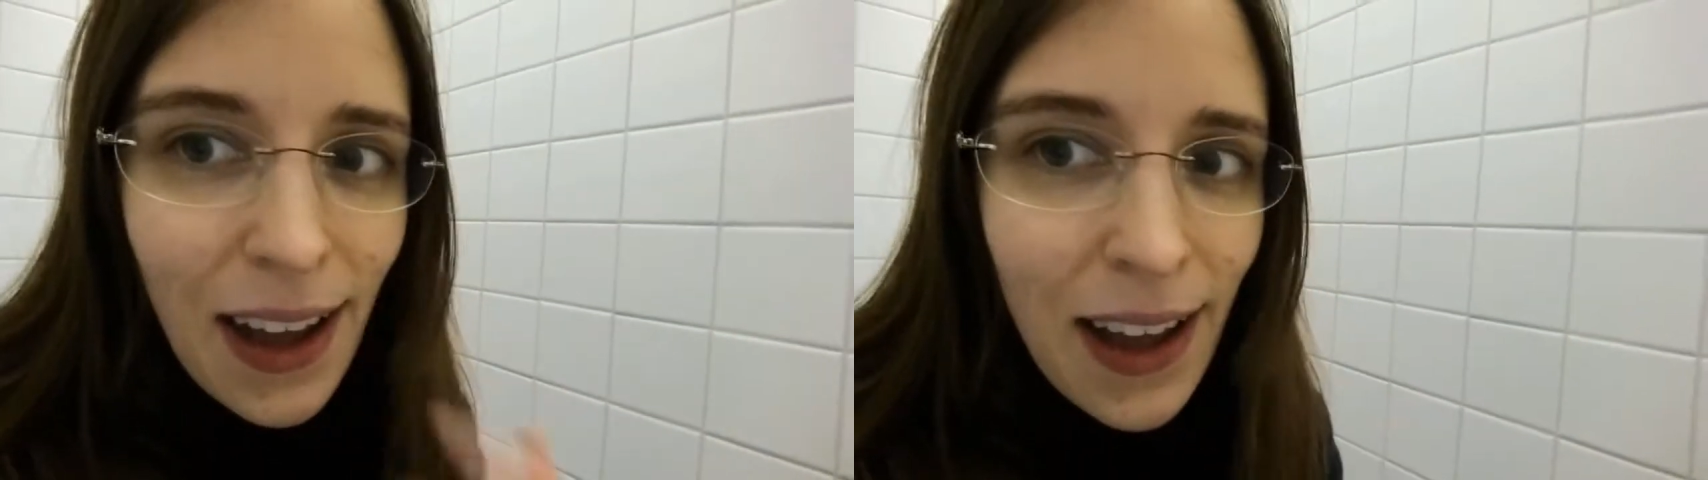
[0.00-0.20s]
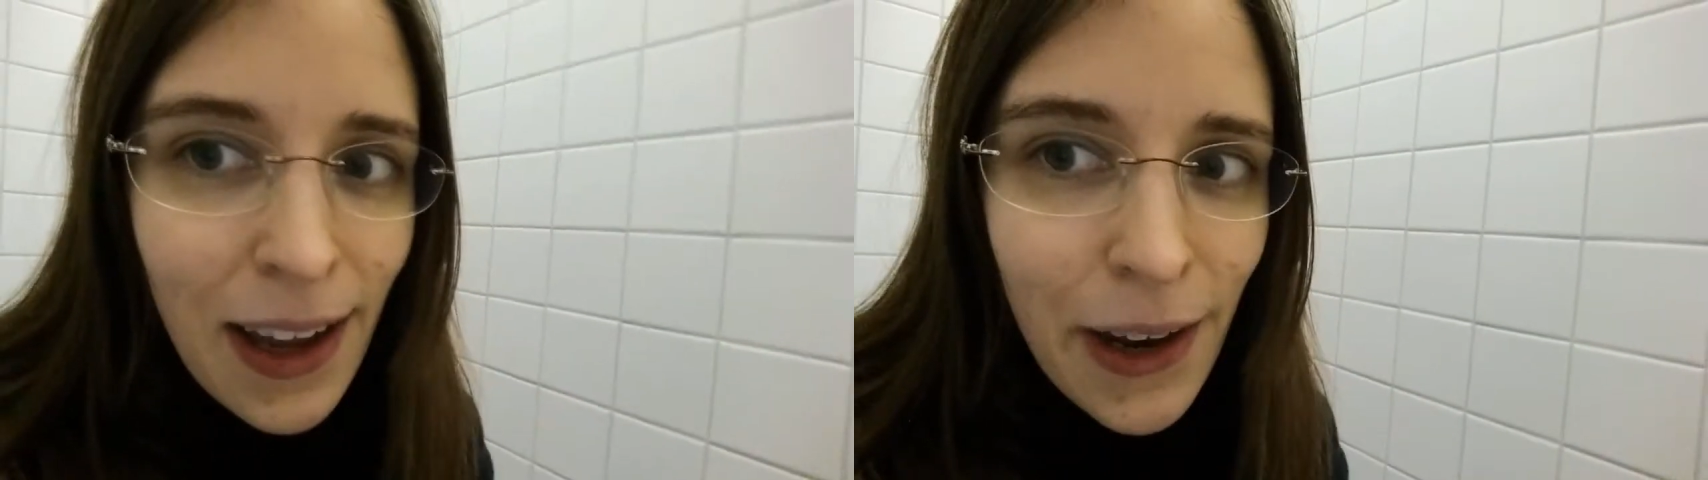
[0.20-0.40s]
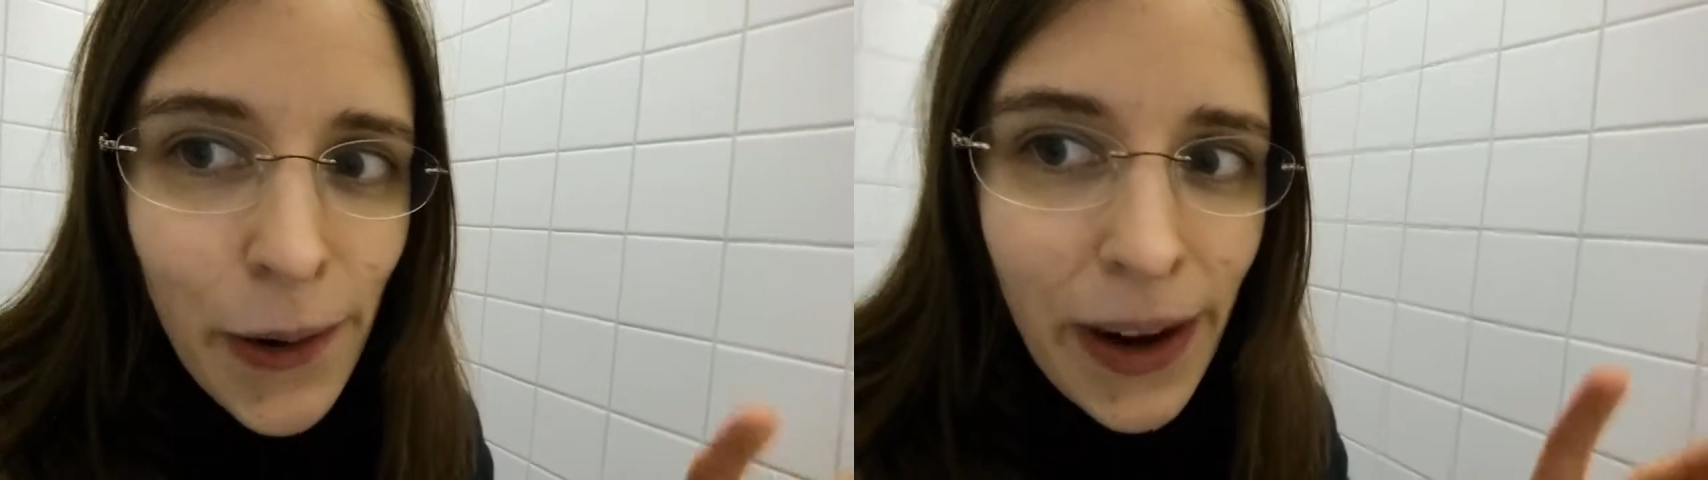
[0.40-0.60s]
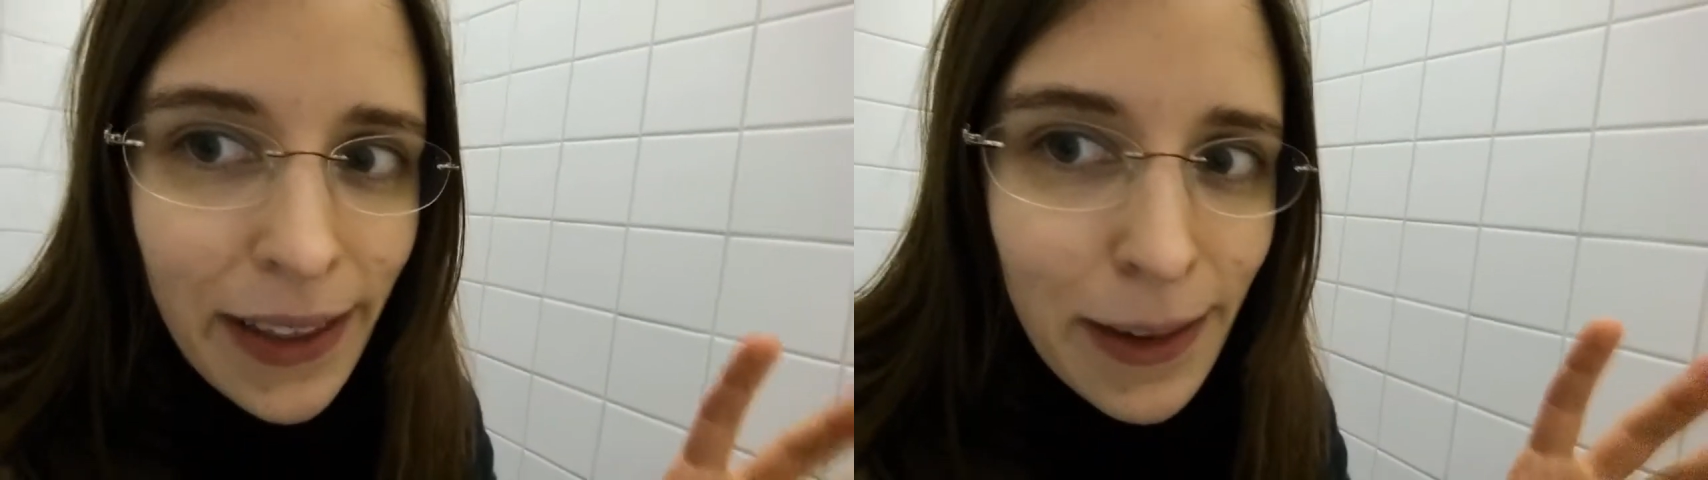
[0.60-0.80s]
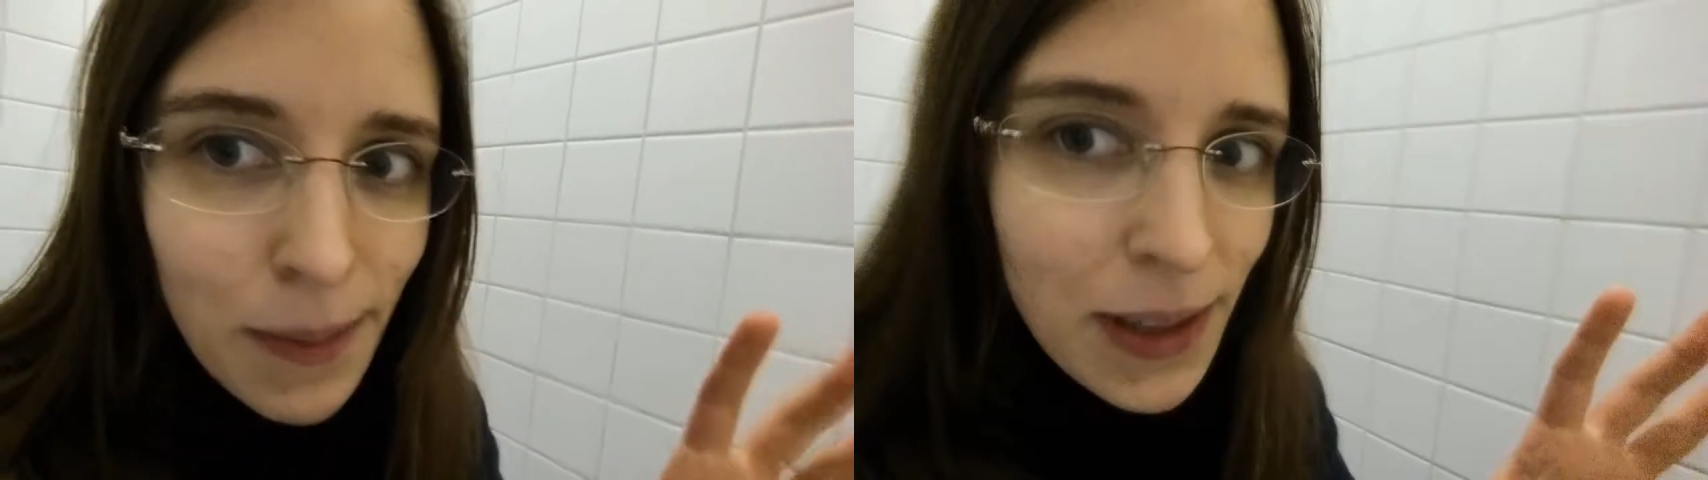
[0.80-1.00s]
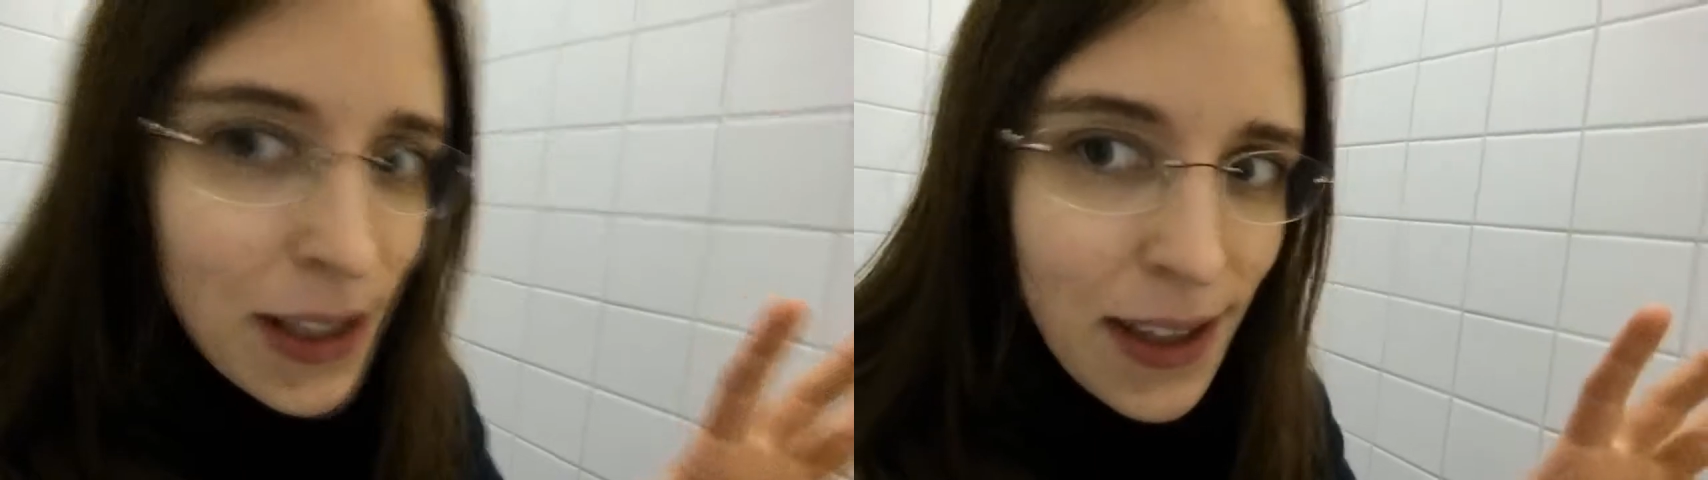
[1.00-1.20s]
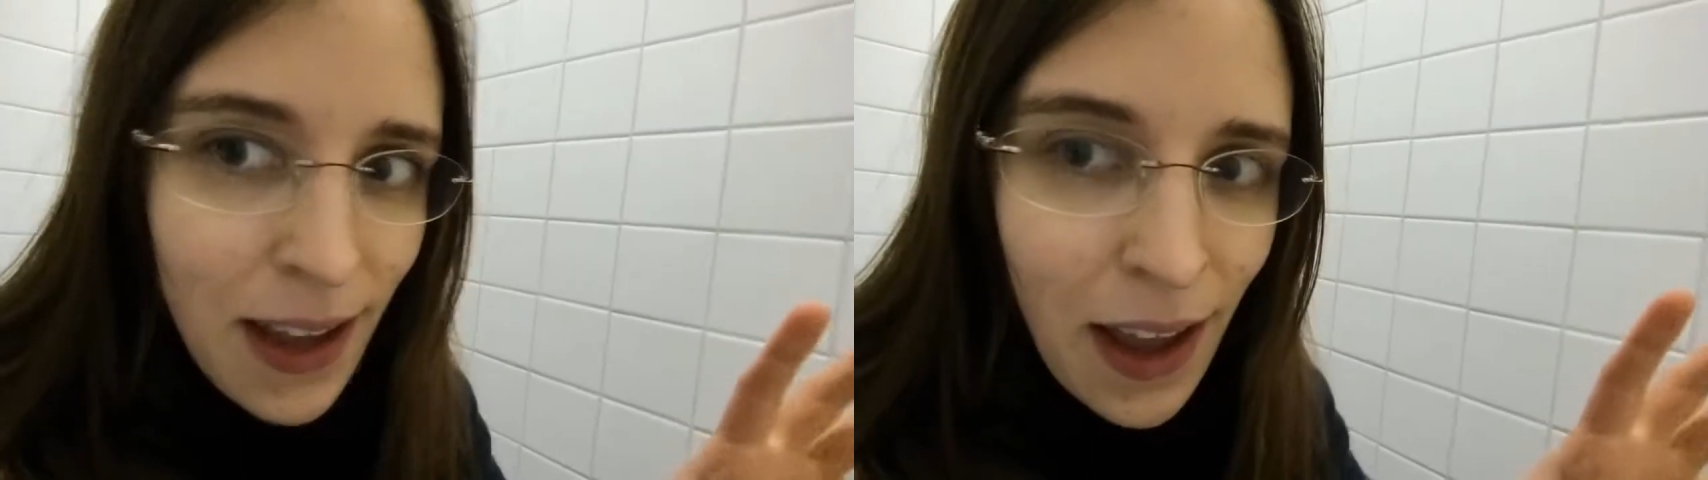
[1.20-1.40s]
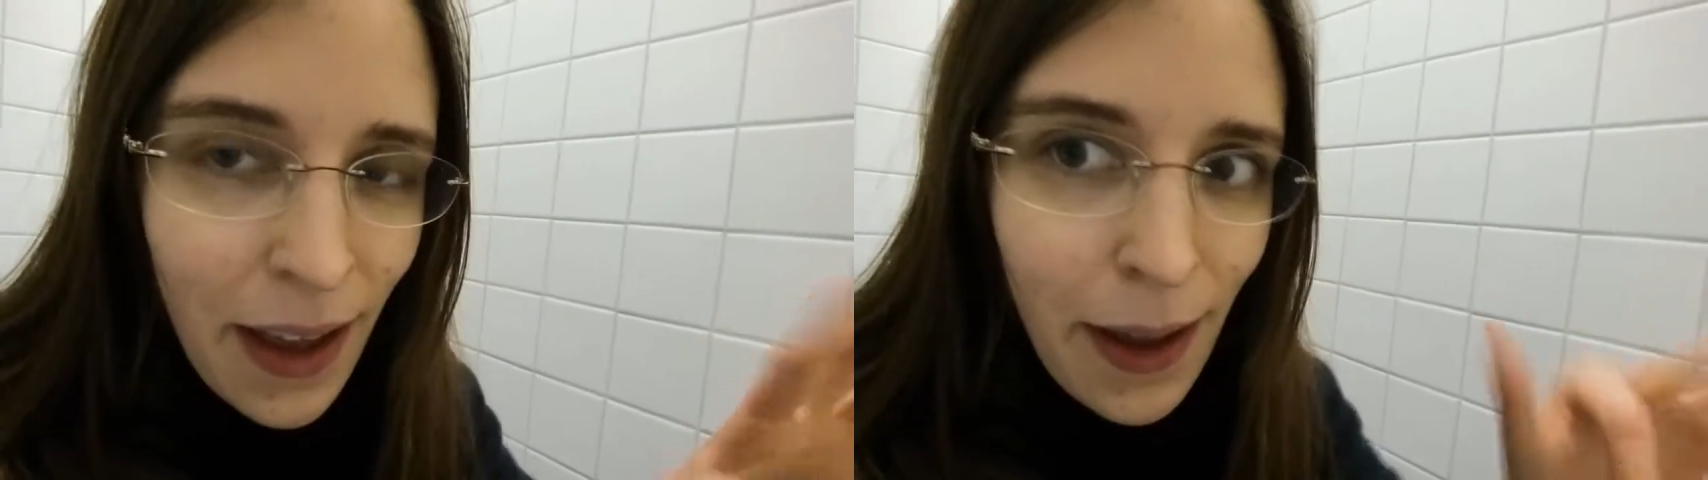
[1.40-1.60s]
I randomly